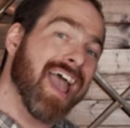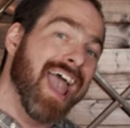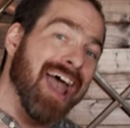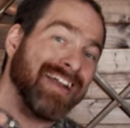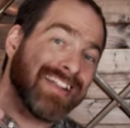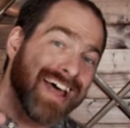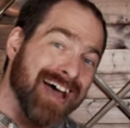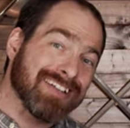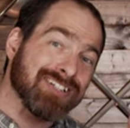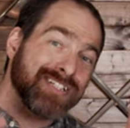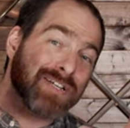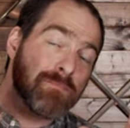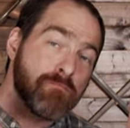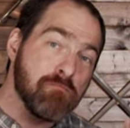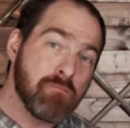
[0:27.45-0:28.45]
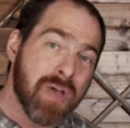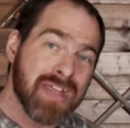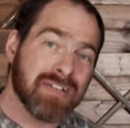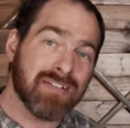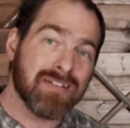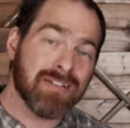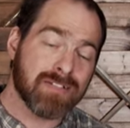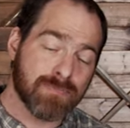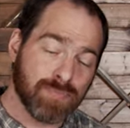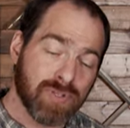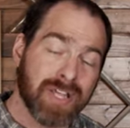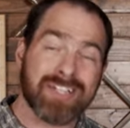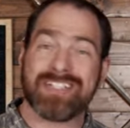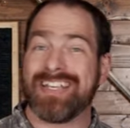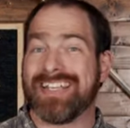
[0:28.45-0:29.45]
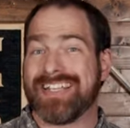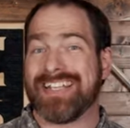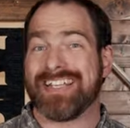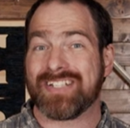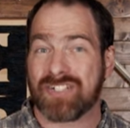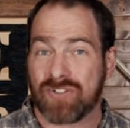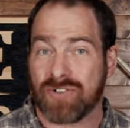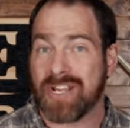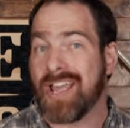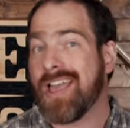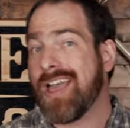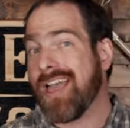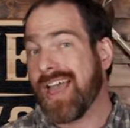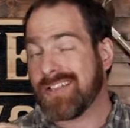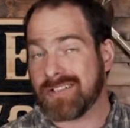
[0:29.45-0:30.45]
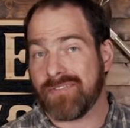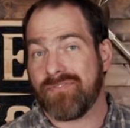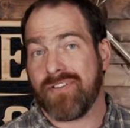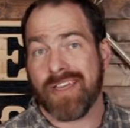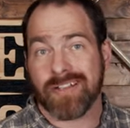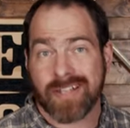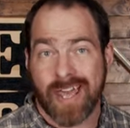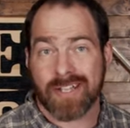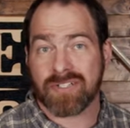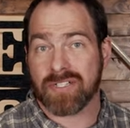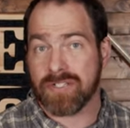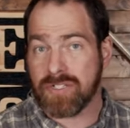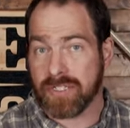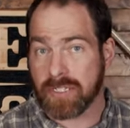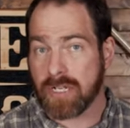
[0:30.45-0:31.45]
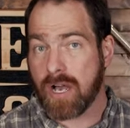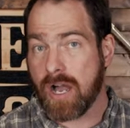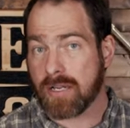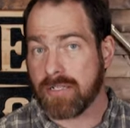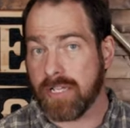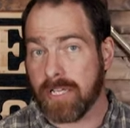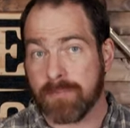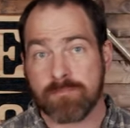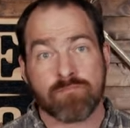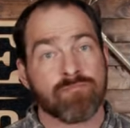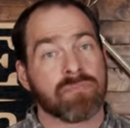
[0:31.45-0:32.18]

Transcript: And that cemented its place in history as a fantastic gin cocktail.